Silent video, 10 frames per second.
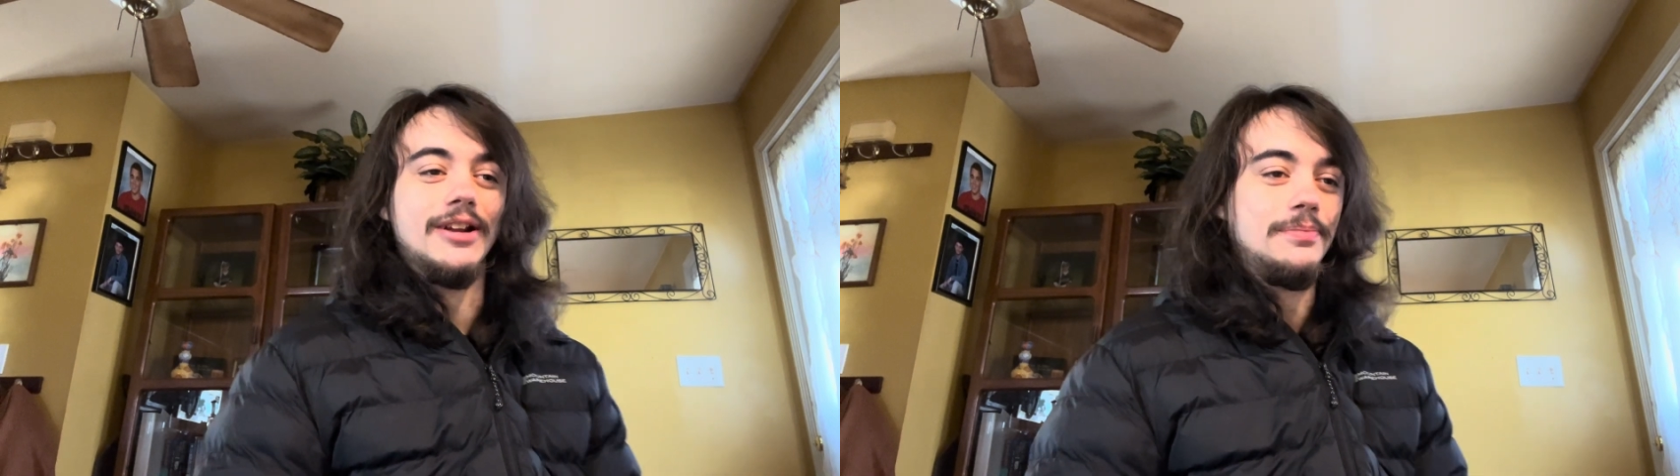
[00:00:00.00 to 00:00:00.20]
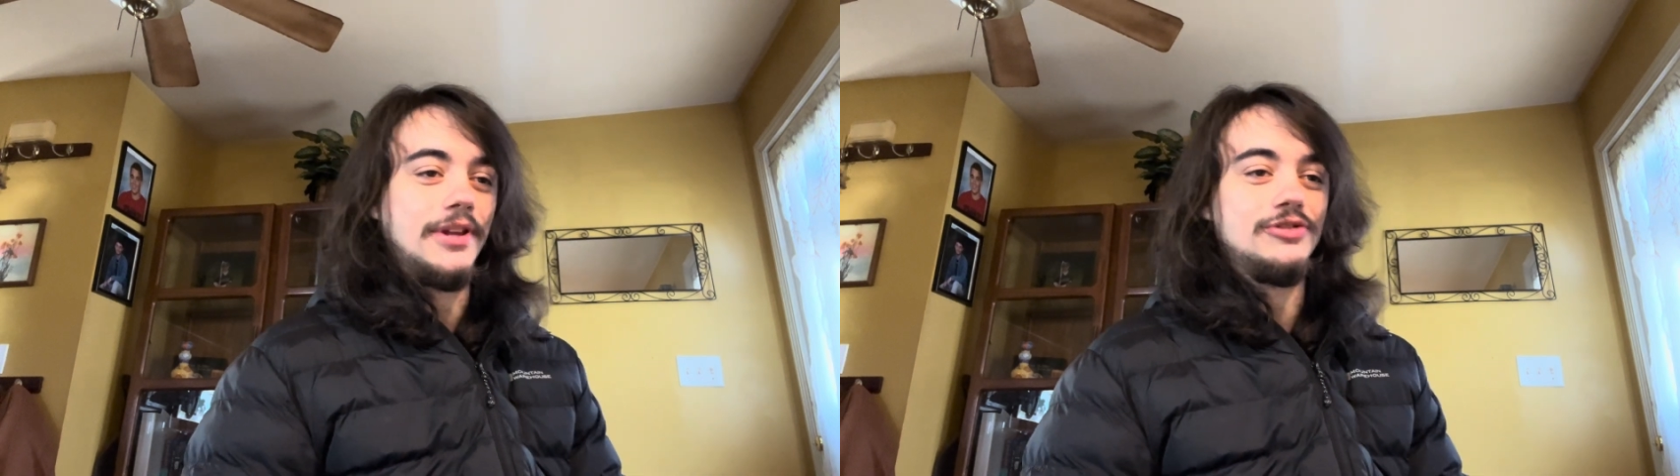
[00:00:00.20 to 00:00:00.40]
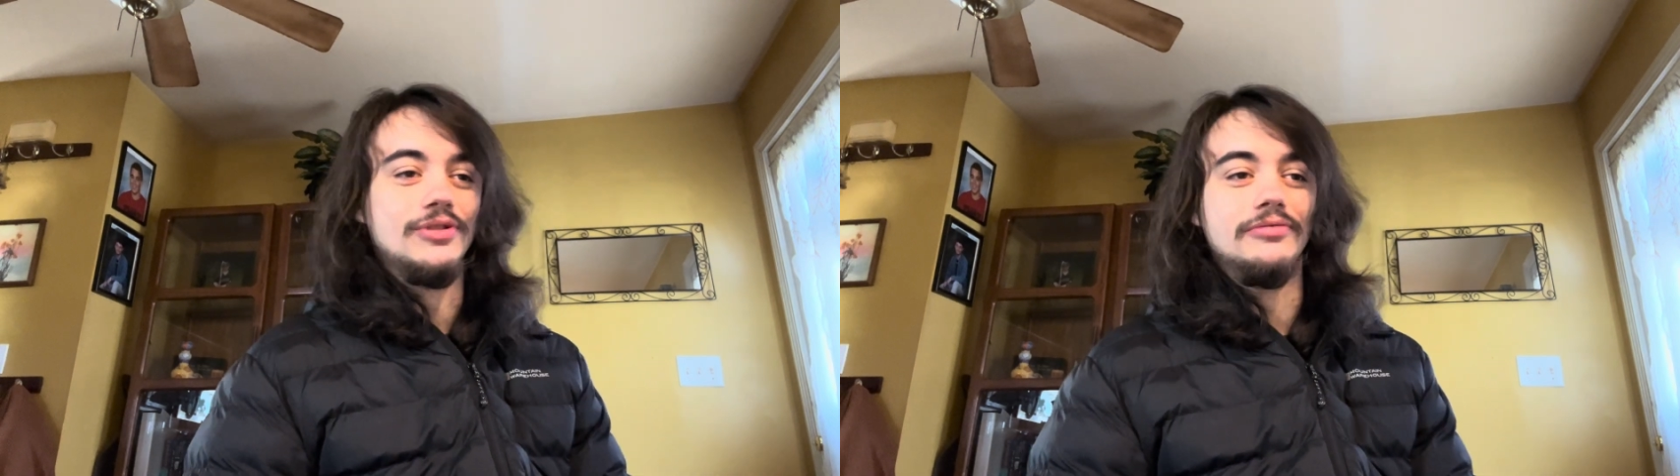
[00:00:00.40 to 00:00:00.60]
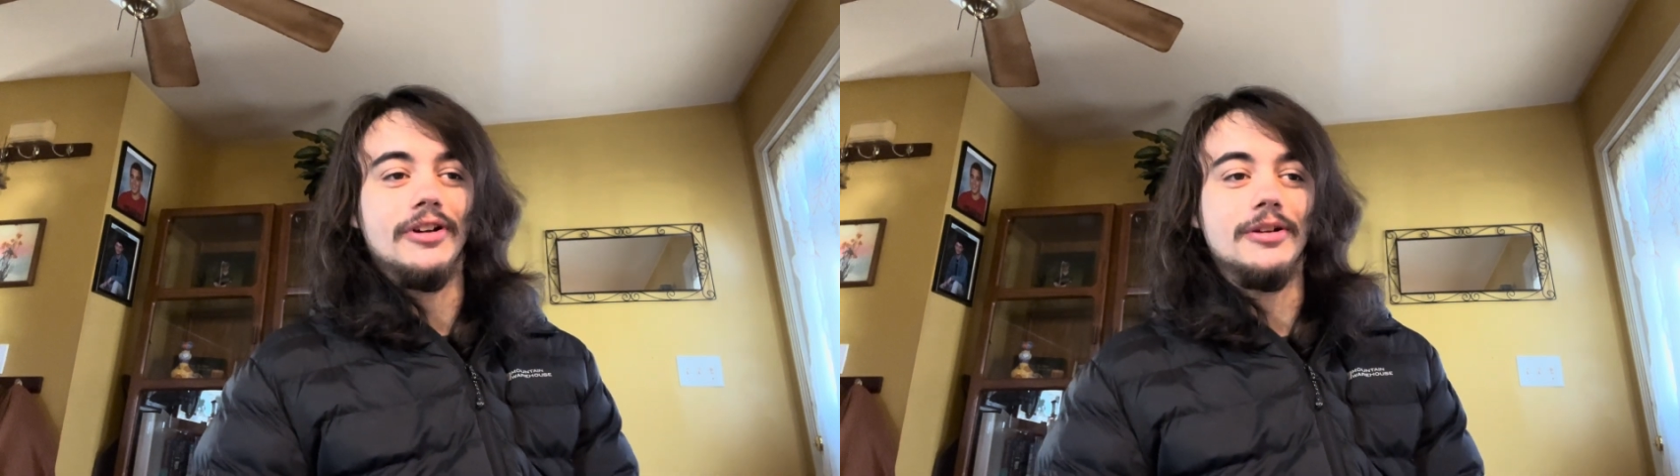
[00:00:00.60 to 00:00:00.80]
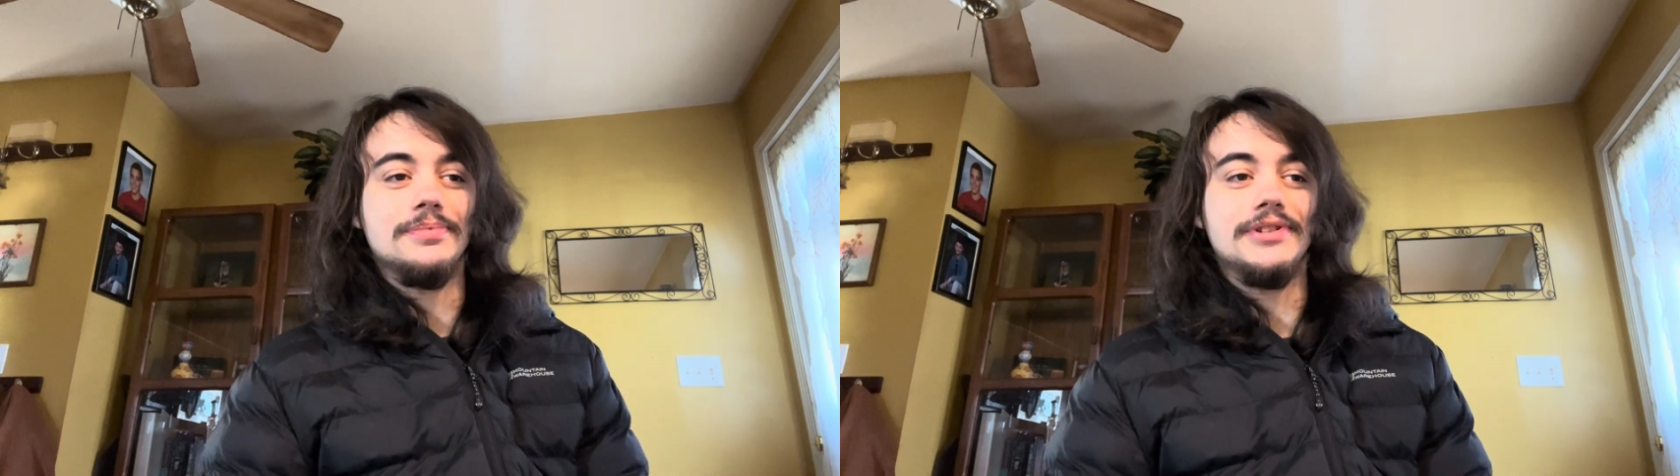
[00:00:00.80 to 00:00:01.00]
up that straight
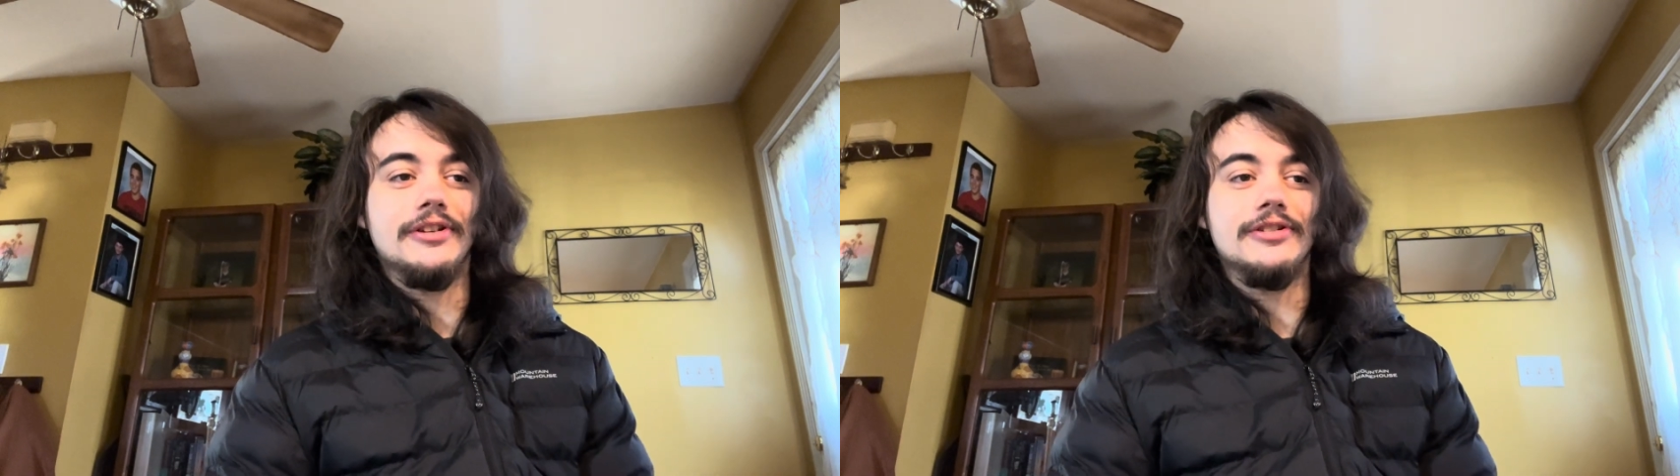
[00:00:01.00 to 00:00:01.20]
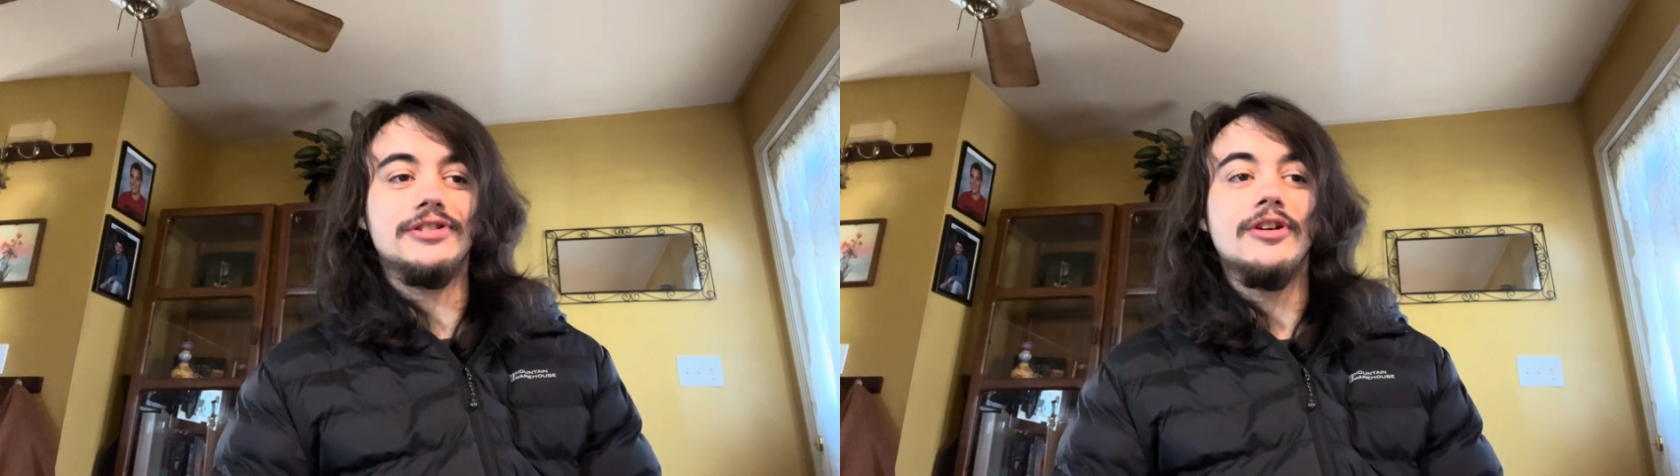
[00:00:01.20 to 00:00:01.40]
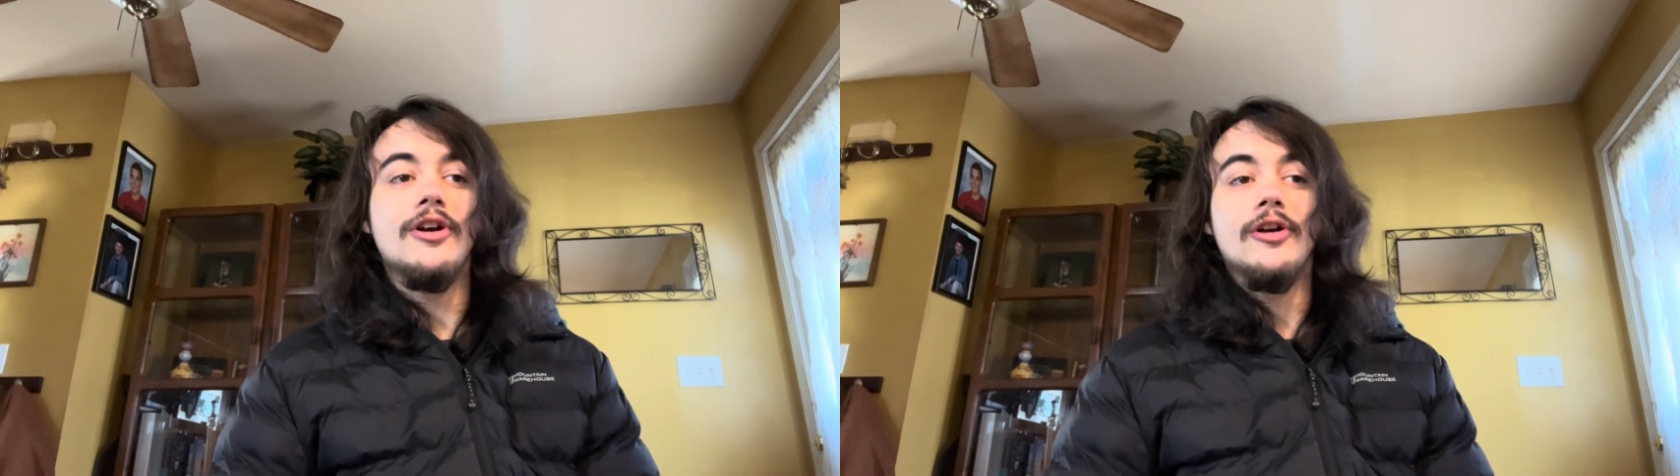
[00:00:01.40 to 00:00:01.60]
right upstairs.